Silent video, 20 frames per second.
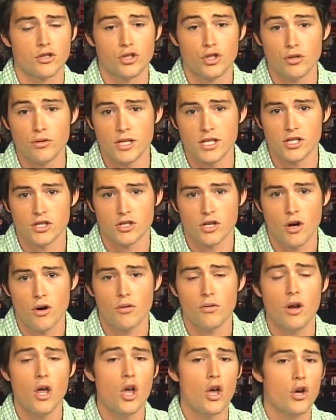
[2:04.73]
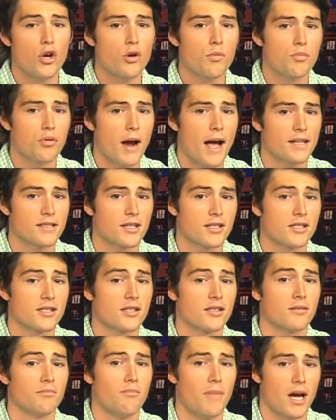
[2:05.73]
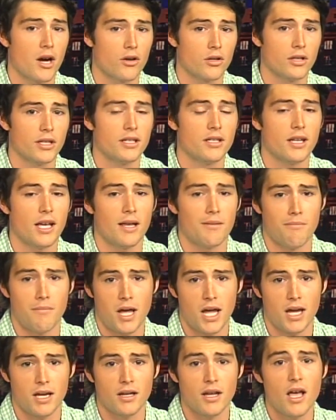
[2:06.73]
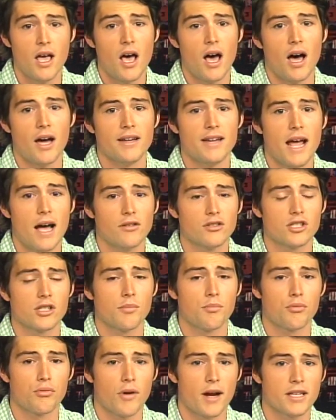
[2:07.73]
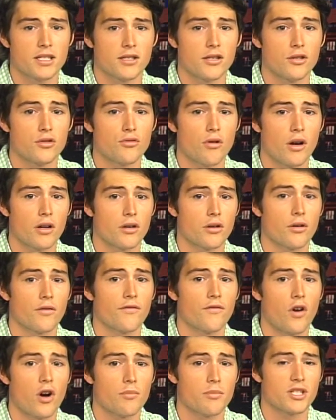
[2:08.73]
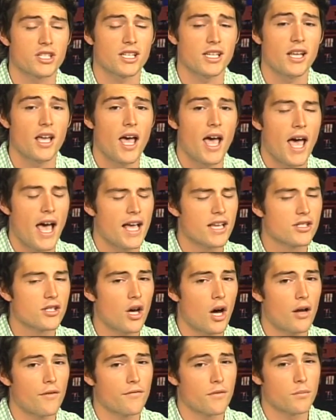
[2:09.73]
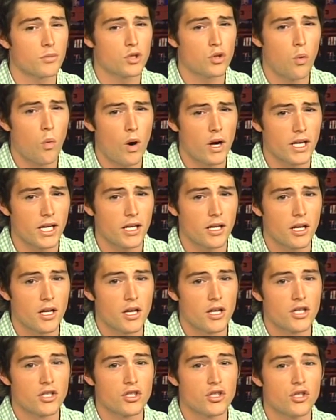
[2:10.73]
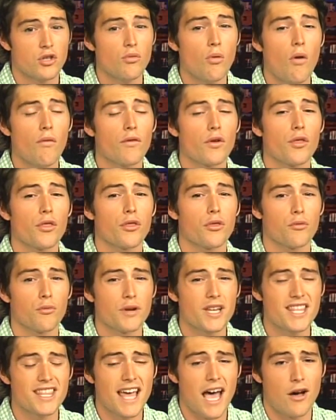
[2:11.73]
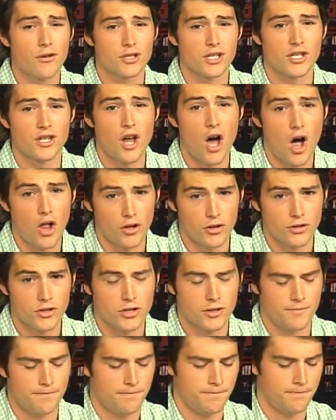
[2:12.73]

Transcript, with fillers: Judy Stone, who practices in Maryland and Maine, announced the price of the drug in her pharmacy has gone from 20 to over $3,000.